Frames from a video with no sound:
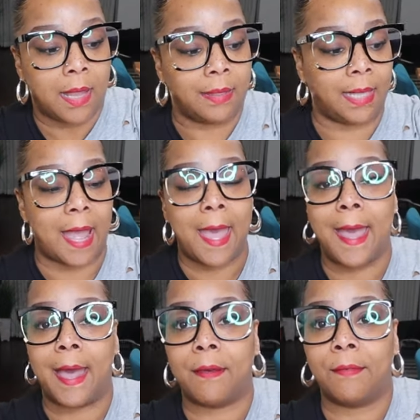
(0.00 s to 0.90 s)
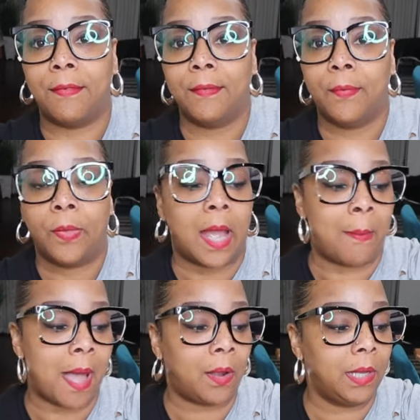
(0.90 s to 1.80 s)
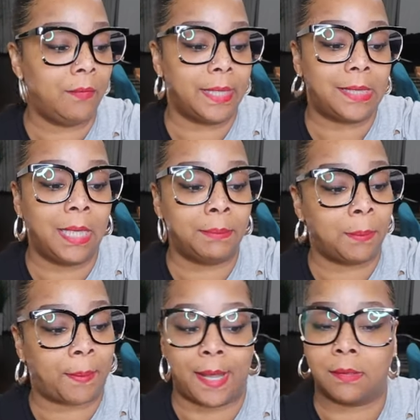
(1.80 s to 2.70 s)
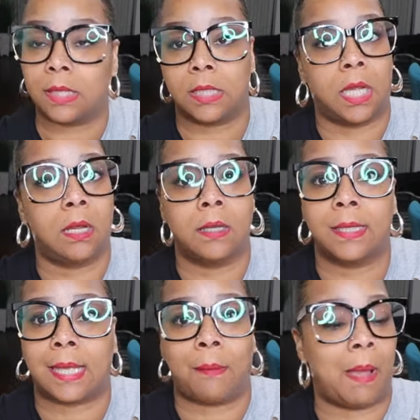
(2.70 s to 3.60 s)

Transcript: And then I have, I'm not going to even attempt to pronounce this, y'all, because I'm,